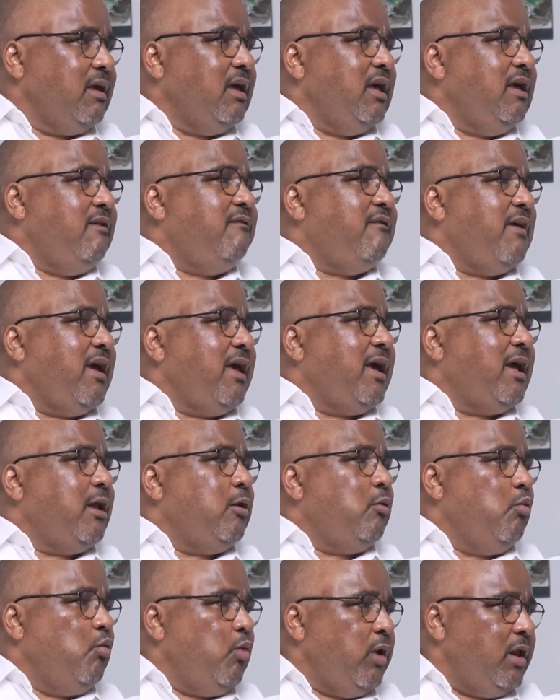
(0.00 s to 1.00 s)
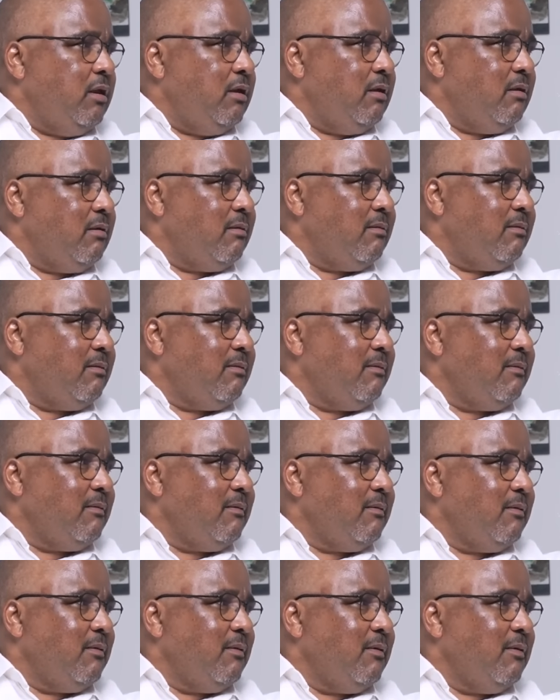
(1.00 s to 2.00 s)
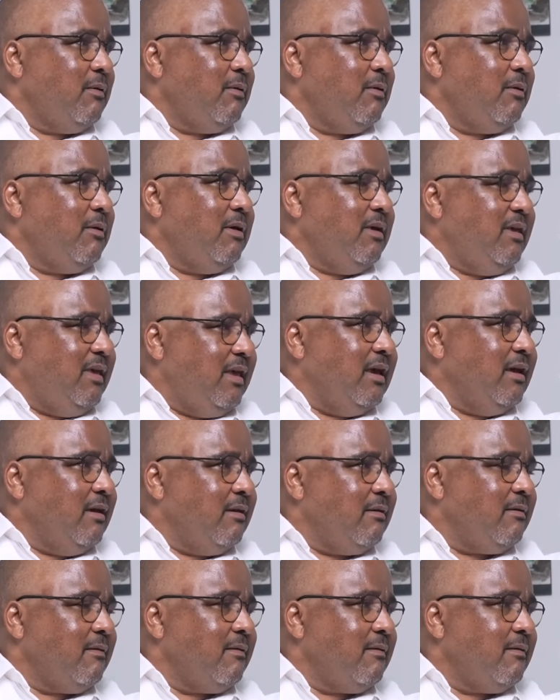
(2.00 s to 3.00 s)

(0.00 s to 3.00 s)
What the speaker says: If I can win here,